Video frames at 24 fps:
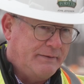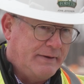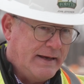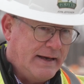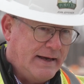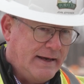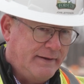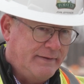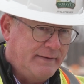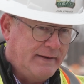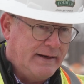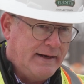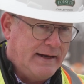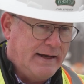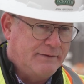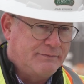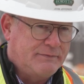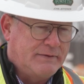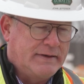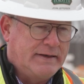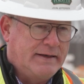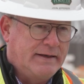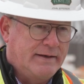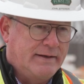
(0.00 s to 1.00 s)
9 that have
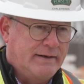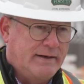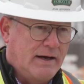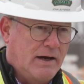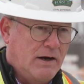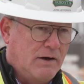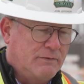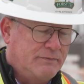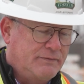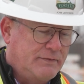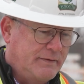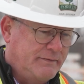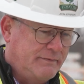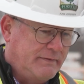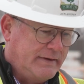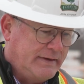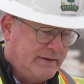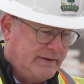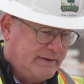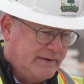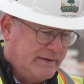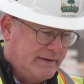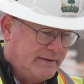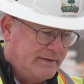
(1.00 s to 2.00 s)
to get off of
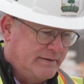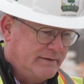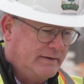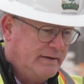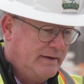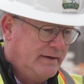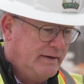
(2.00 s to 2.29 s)
the